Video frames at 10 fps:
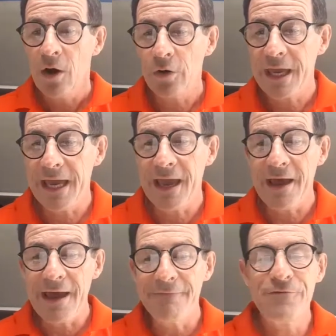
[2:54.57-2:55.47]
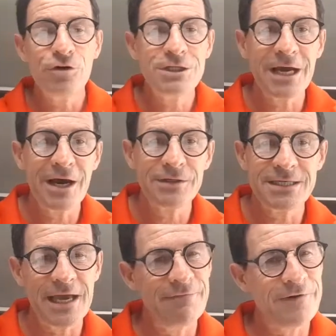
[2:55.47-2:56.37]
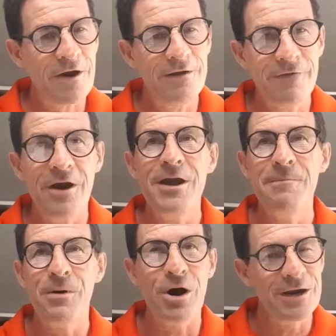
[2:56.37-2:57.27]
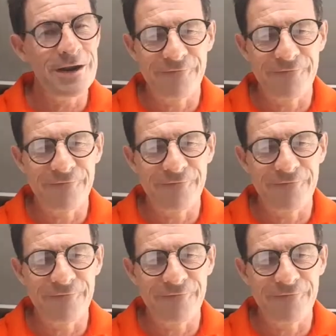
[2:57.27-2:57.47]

Okay, food shout out today, very, very important.